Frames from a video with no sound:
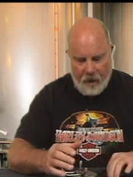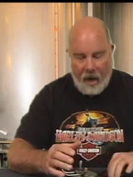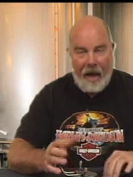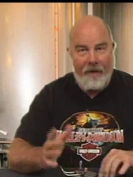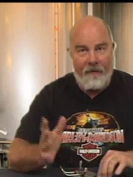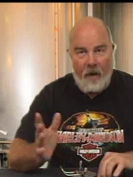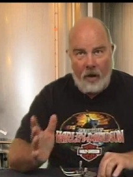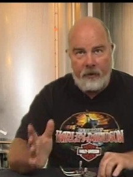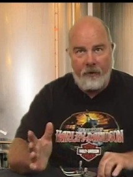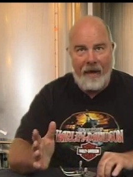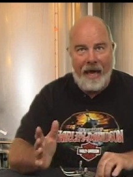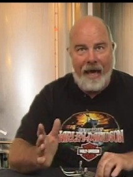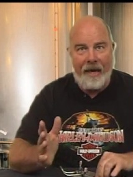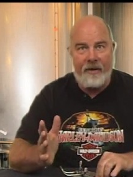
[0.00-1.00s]
I've also
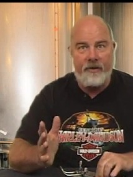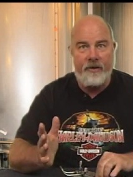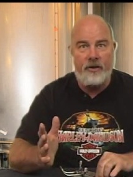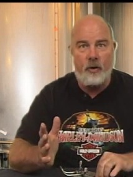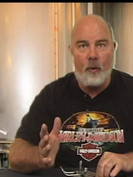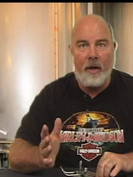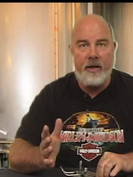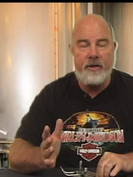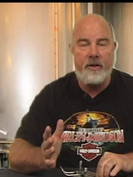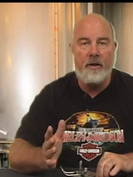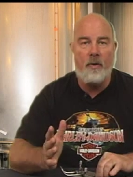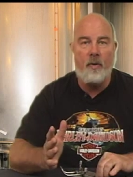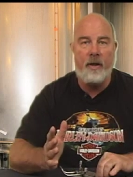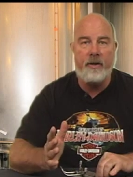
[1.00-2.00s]
had a situation
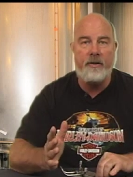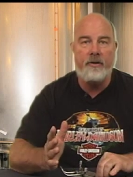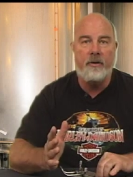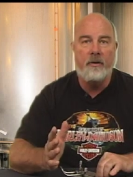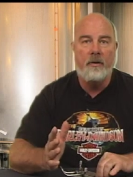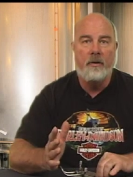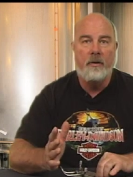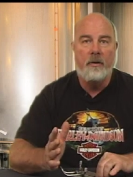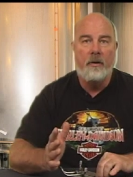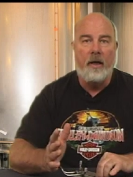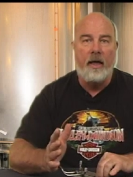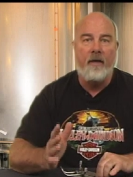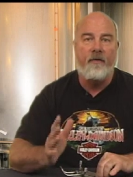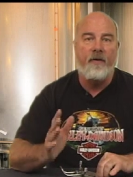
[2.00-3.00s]
in which,
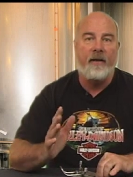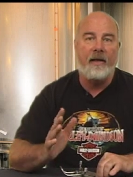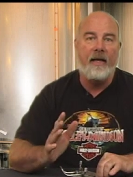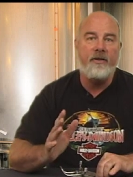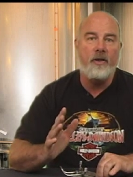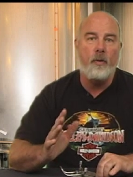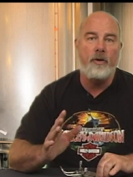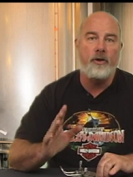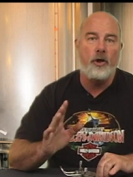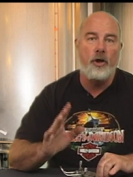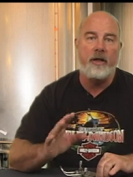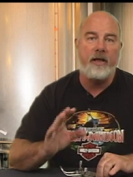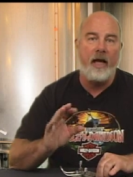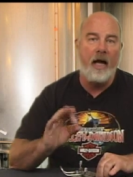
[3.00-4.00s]
unless it was
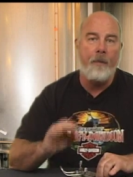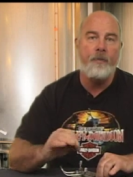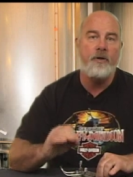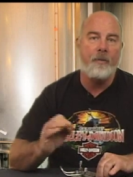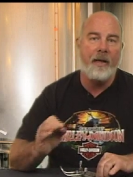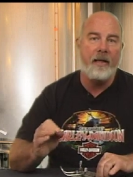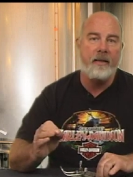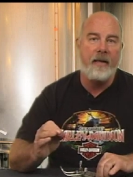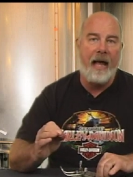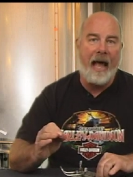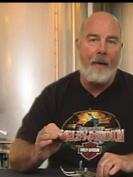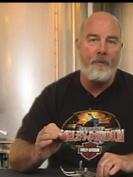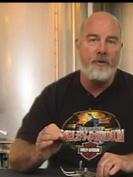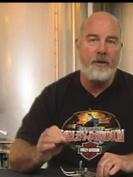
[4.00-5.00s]
hooked up to my
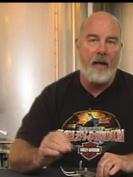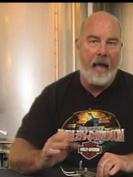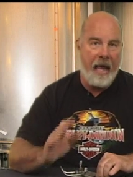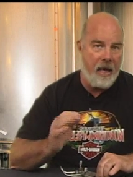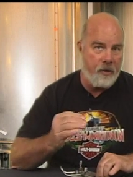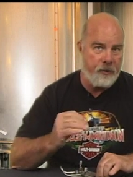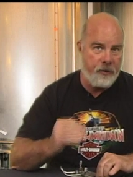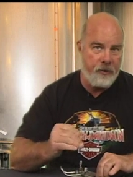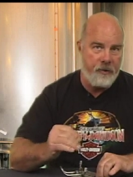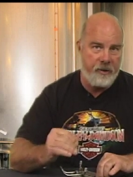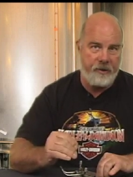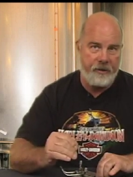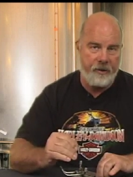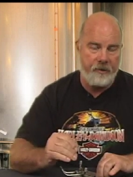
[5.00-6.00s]
taps and to the
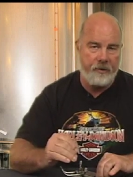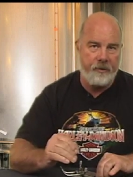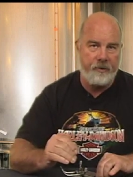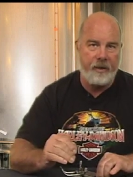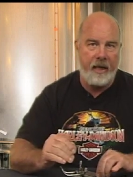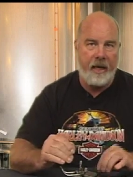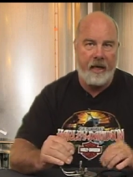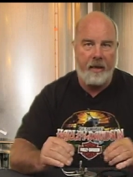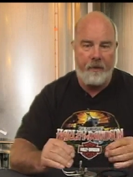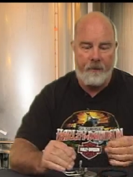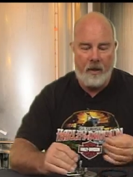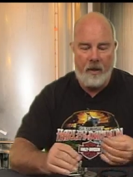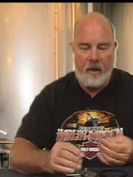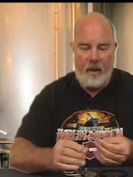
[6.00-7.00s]
CO2 tank,
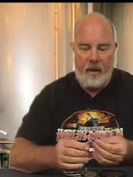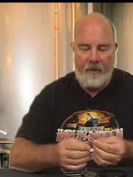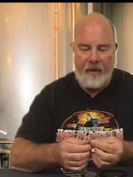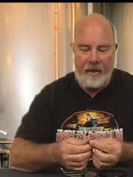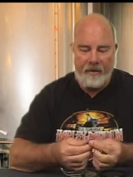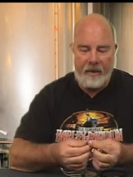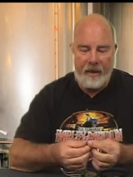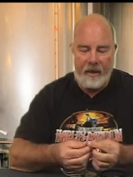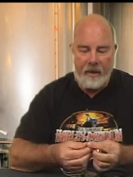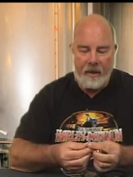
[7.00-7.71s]
that the